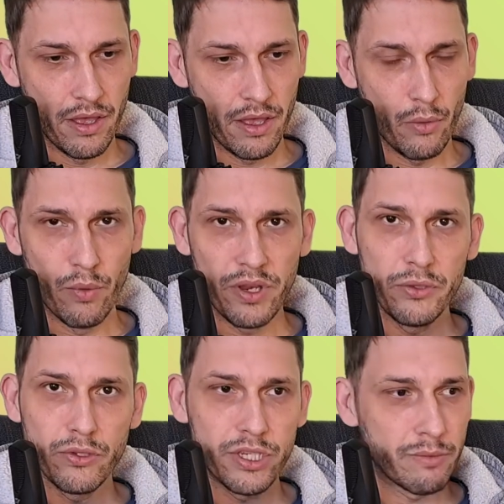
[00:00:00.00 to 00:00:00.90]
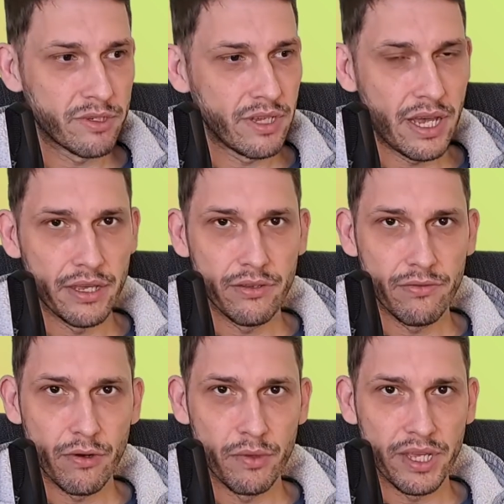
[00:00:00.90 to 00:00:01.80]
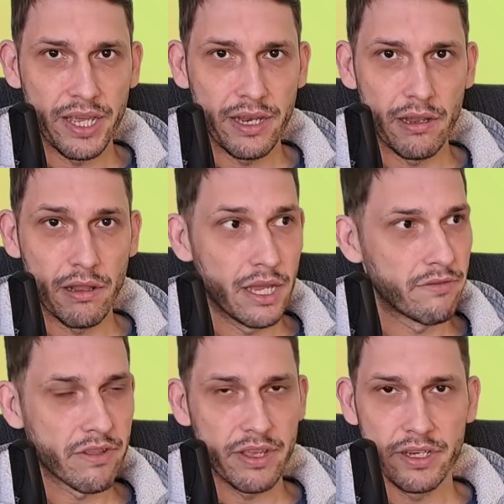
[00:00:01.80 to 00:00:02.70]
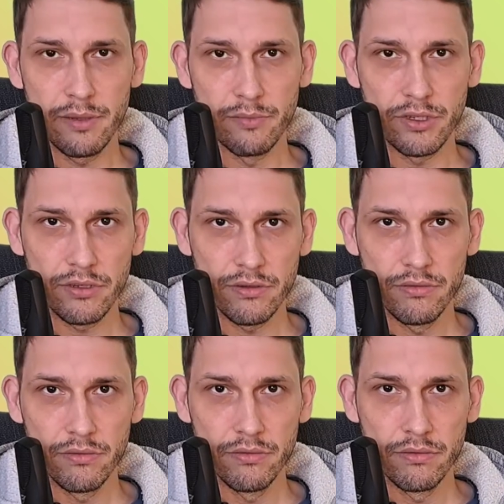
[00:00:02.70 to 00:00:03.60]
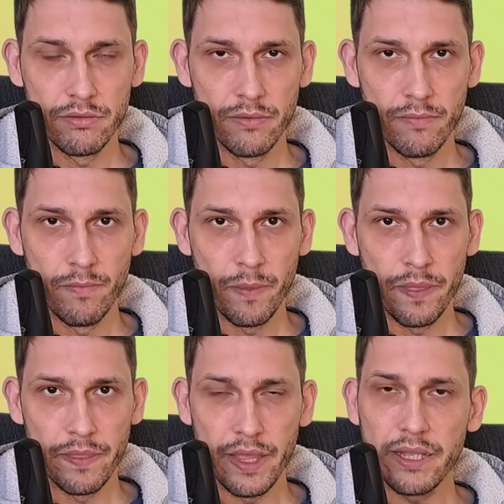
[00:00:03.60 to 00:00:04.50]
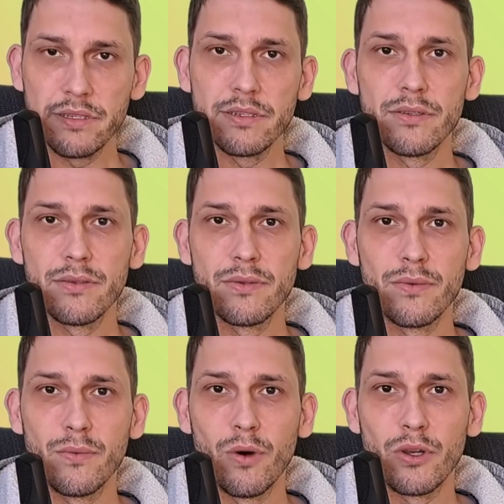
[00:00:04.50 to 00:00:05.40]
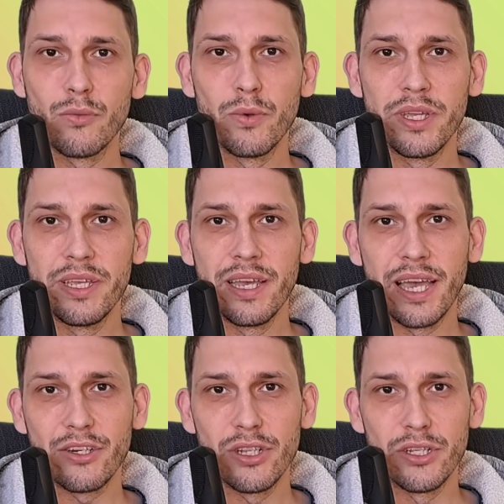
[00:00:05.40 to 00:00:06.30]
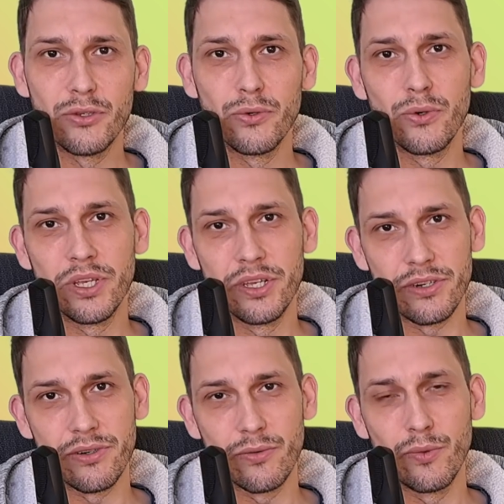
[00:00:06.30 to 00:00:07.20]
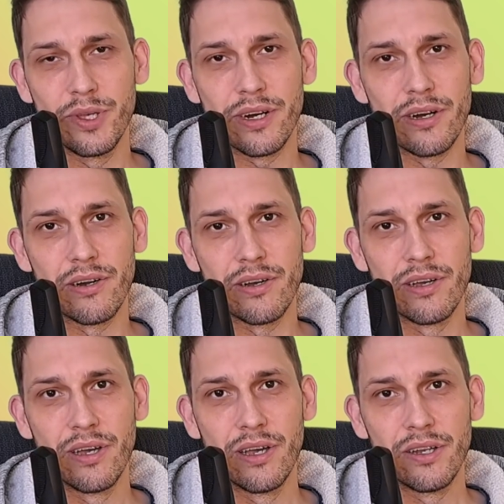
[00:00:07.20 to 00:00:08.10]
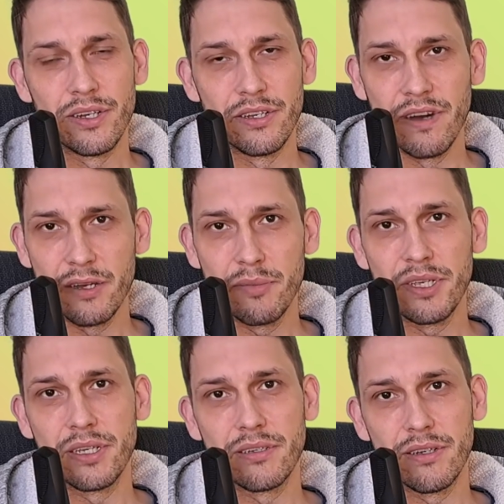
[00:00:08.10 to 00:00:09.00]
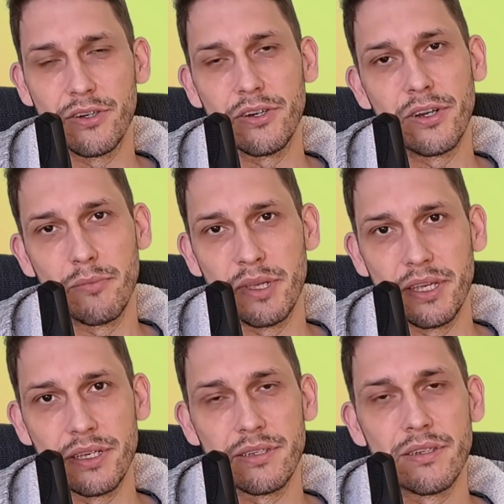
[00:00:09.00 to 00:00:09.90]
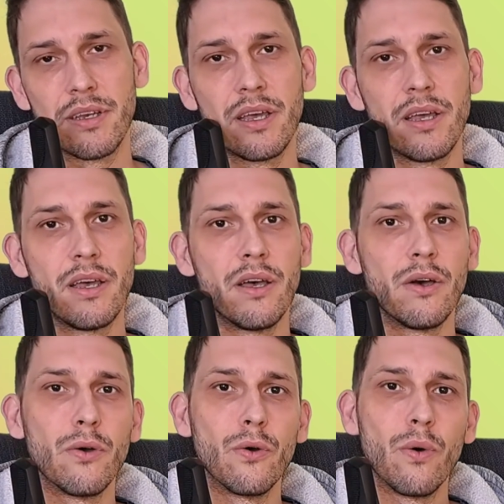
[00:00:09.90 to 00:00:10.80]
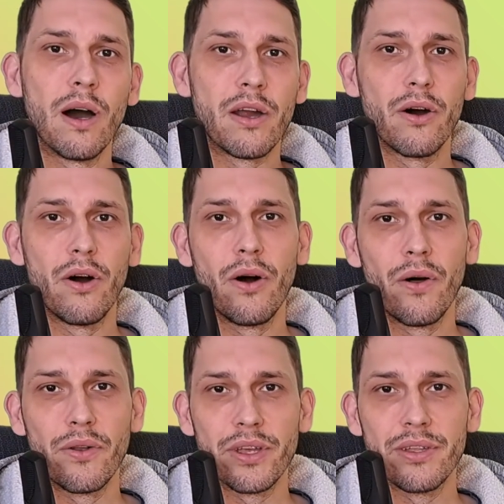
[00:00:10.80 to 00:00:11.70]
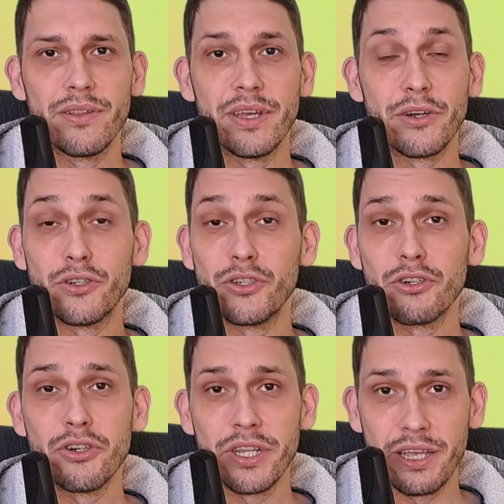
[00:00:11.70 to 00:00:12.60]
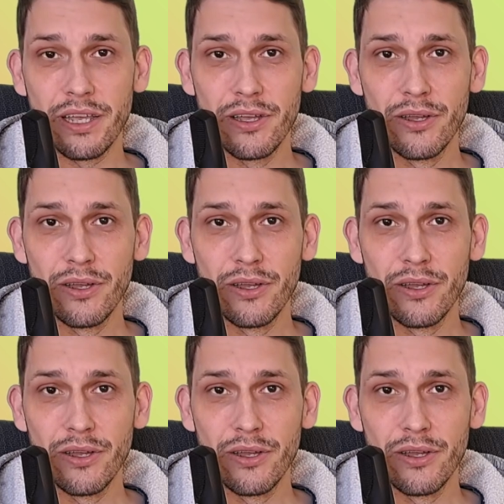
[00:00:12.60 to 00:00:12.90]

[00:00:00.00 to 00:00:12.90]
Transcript: And when you step aside from the candle, everything dims. That's what we actually do here. We are divine beings, eternal beings, who are on their journey